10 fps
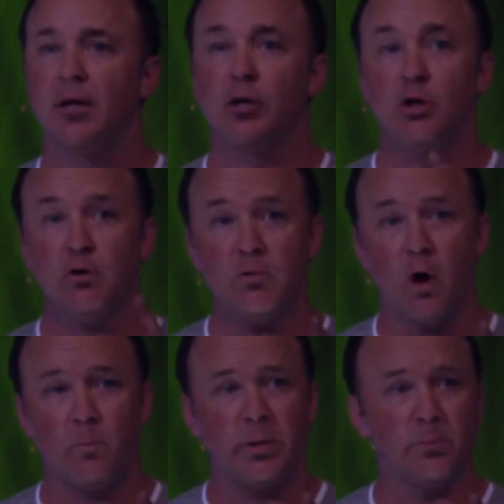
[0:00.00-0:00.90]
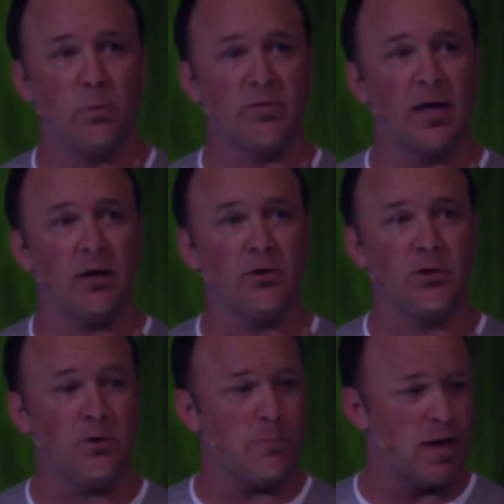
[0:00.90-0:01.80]
You know people that
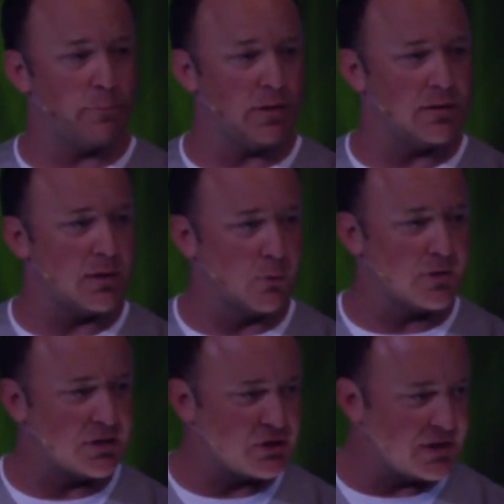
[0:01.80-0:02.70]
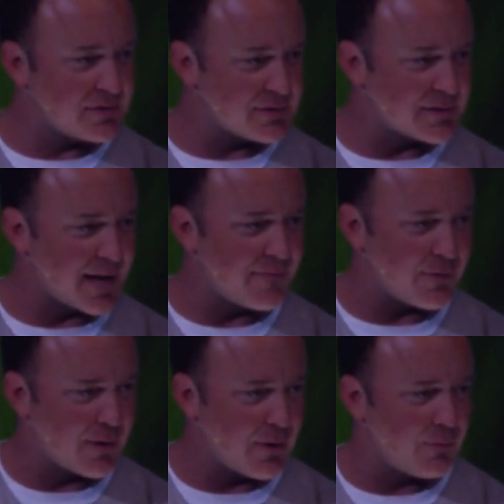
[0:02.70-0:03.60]
you may be the only Jesus they ever
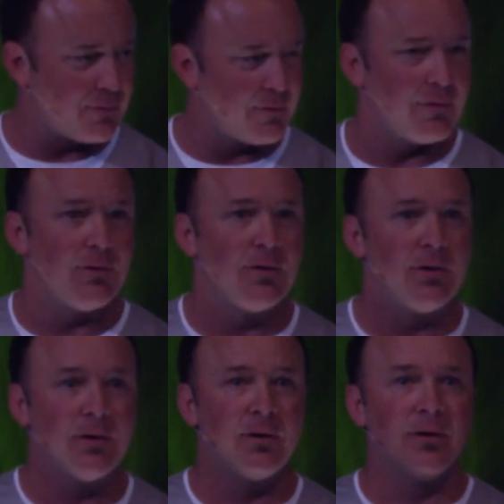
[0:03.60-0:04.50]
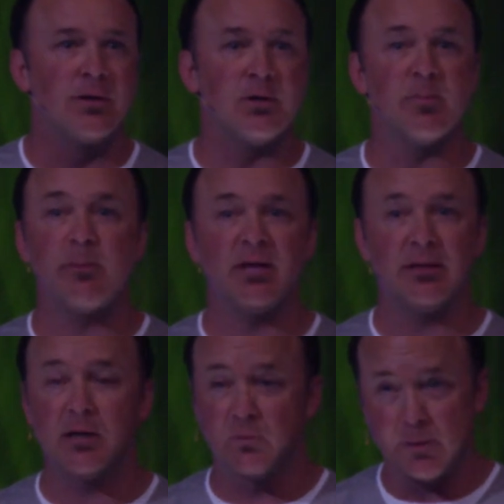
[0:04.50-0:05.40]
know. You may be
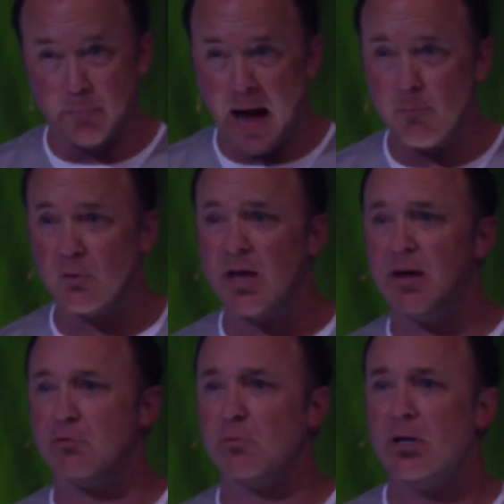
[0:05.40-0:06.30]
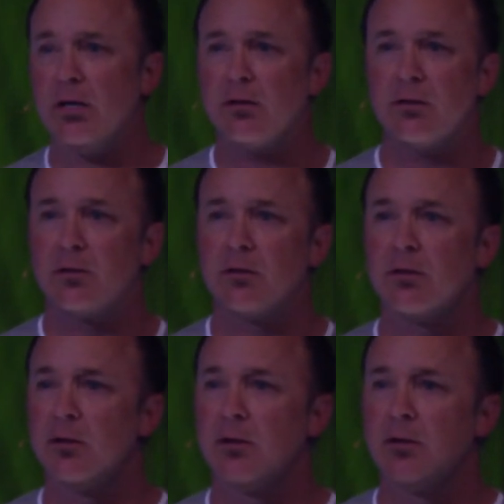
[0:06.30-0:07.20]
the only Bible they ever read.
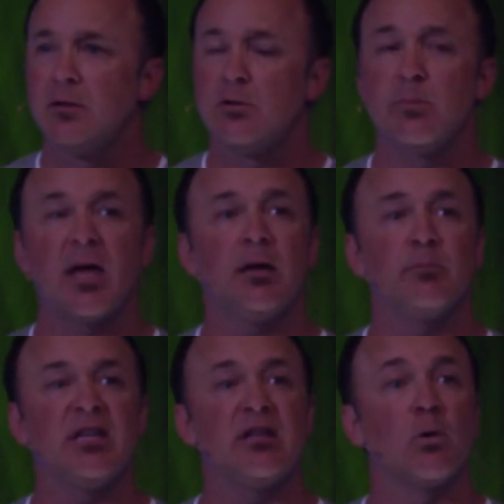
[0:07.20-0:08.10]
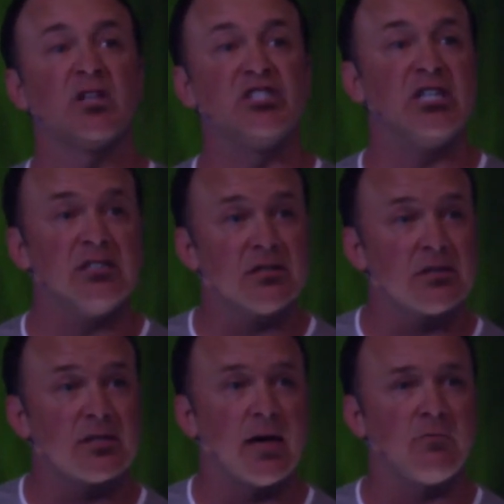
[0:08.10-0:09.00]
You may be the only
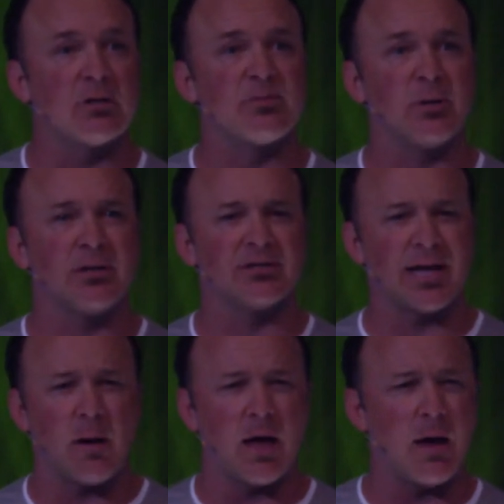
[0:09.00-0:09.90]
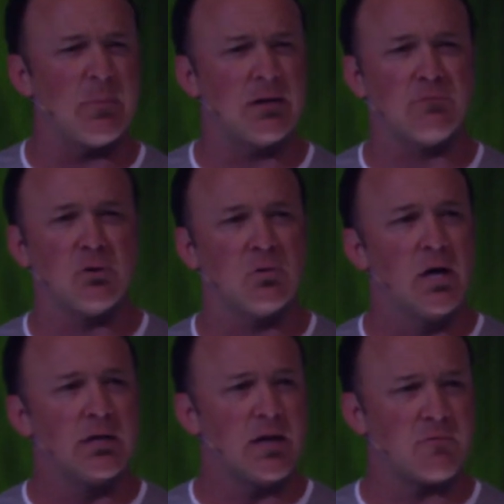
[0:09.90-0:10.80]
Jesus they ever experience. How many of you
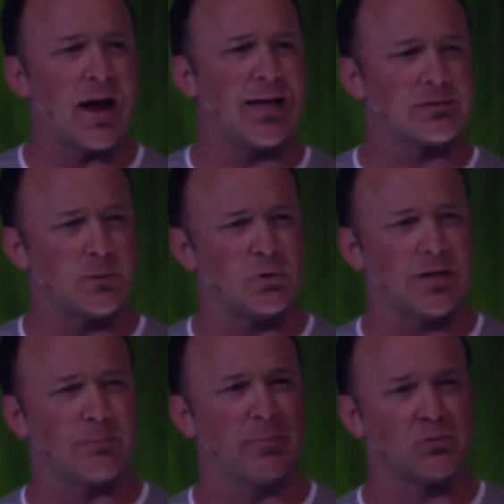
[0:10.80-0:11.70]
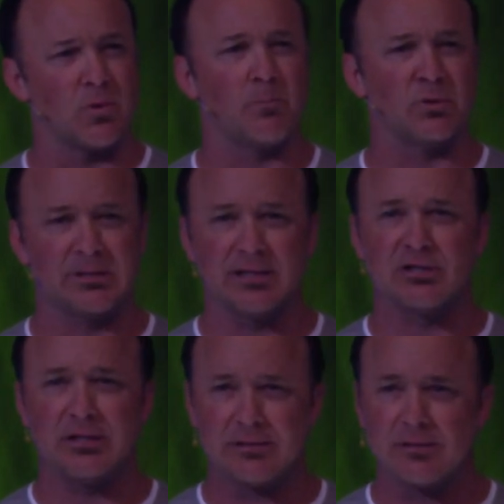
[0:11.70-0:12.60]
ever had someone like misrepresent
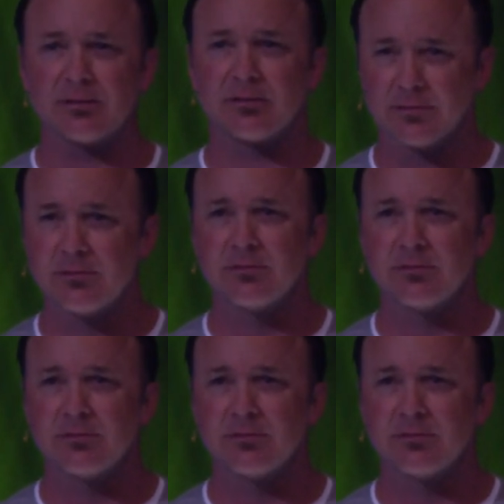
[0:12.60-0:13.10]
Jesus?